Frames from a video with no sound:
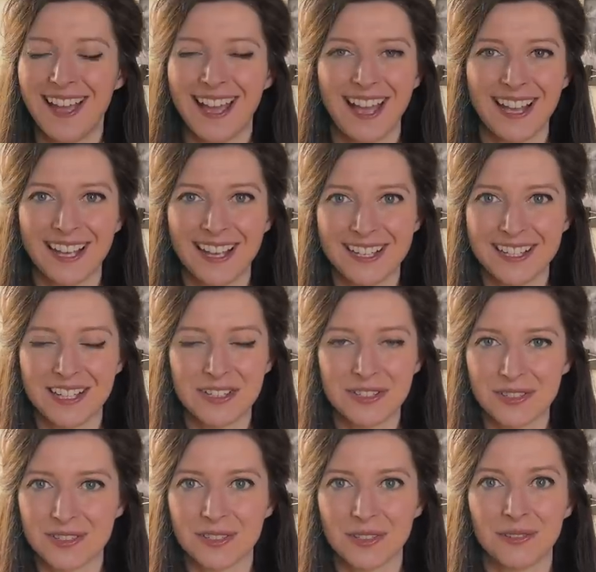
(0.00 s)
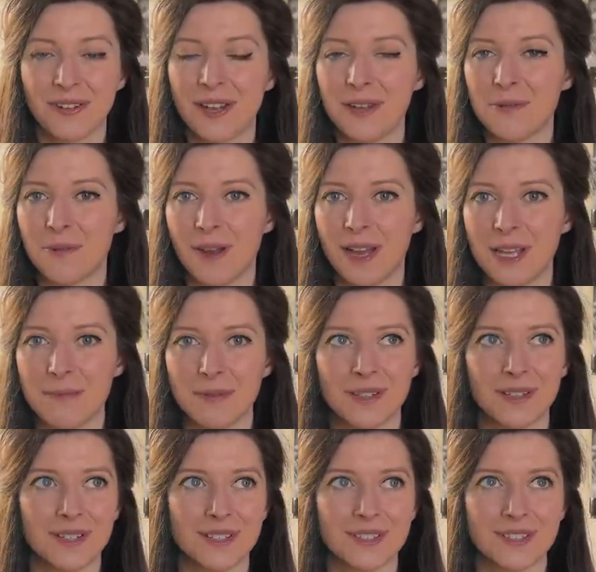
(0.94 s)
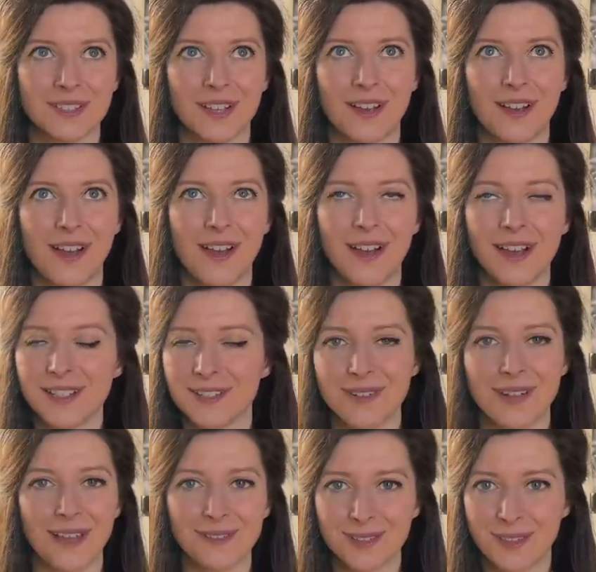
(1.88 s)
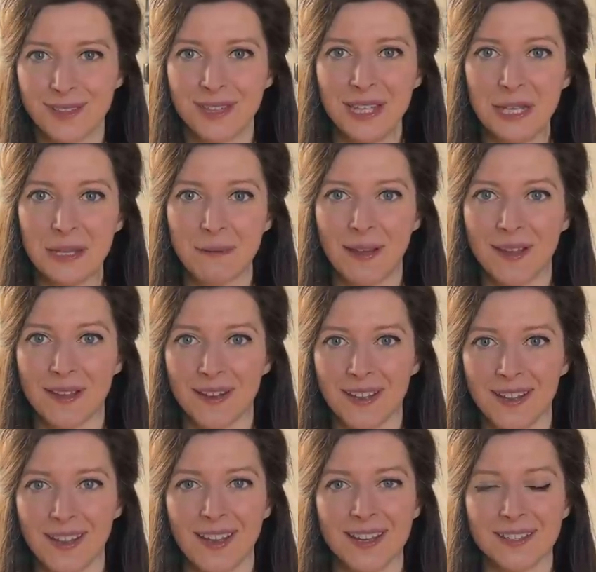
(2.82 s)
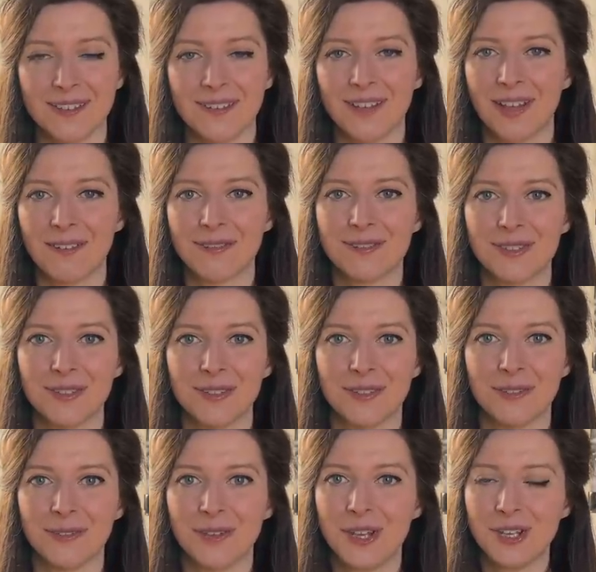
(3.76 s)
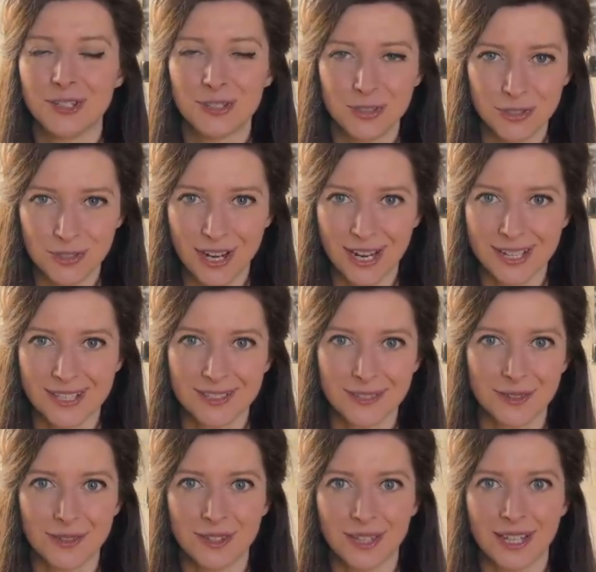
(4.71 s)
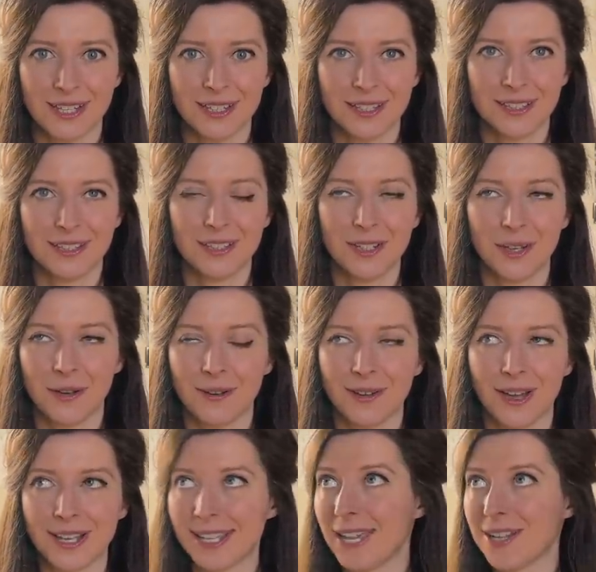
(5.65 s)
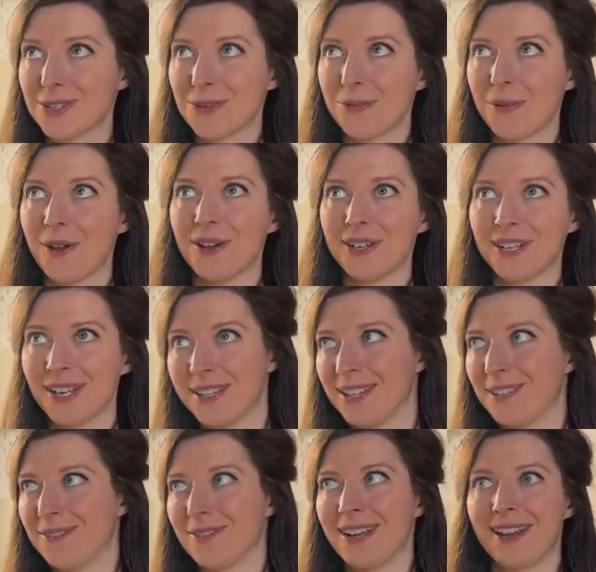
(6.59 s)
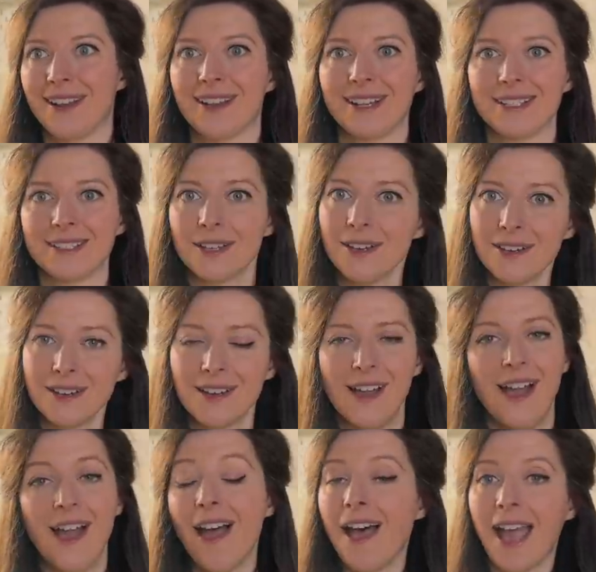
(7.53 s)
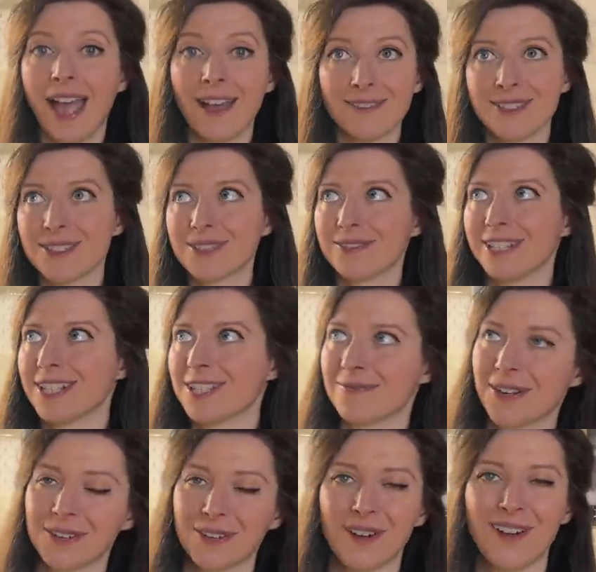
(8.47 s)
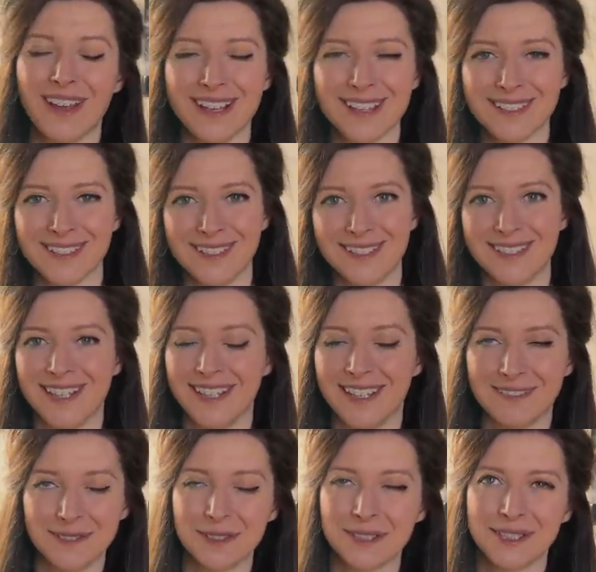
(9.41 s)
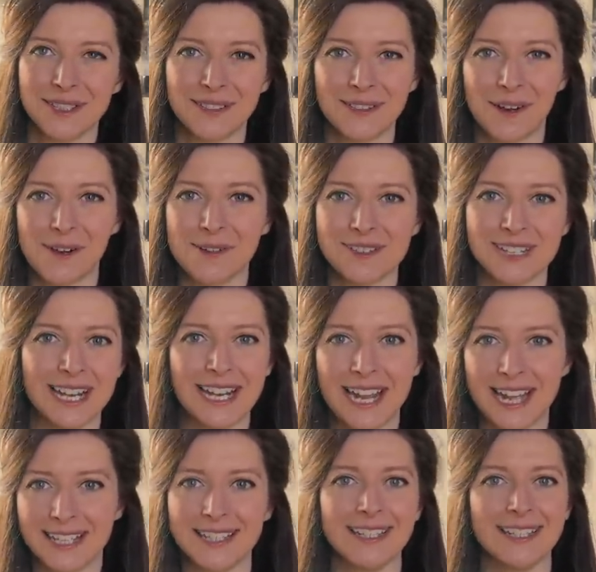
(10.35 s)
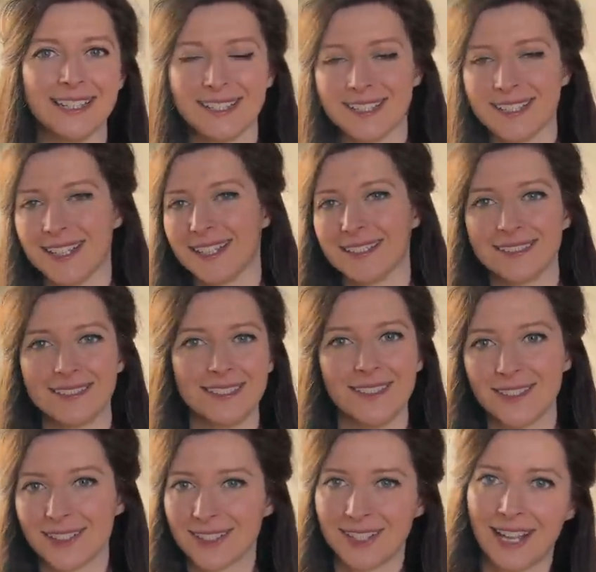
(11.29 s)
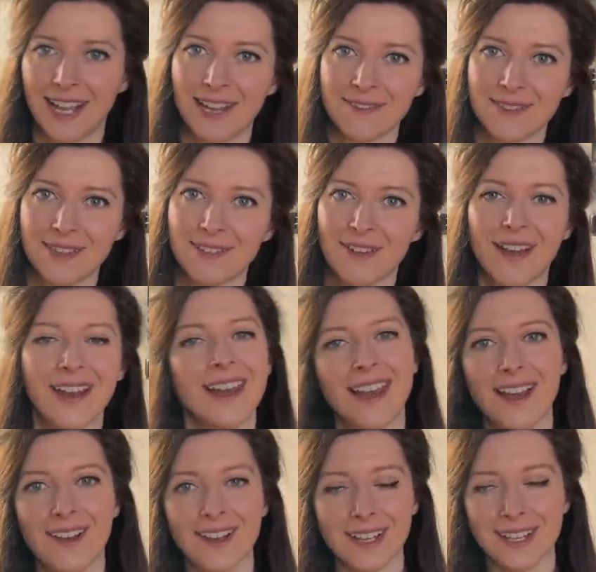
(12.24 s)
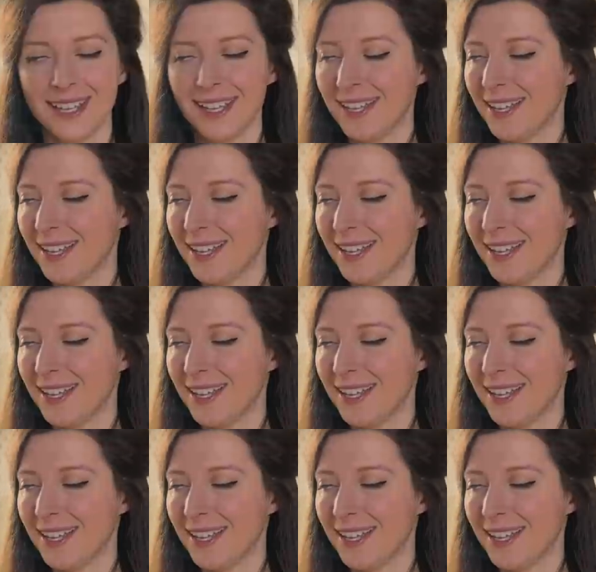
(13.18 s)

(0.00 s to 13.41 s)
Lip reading: and it's just a great way because I don't have to think about it. I don't have to stress or think, you know, I get to work and then realize, oh, I haven't switched my grow lights on and they're all gonna grow really leggy because they're not gonna have the right light.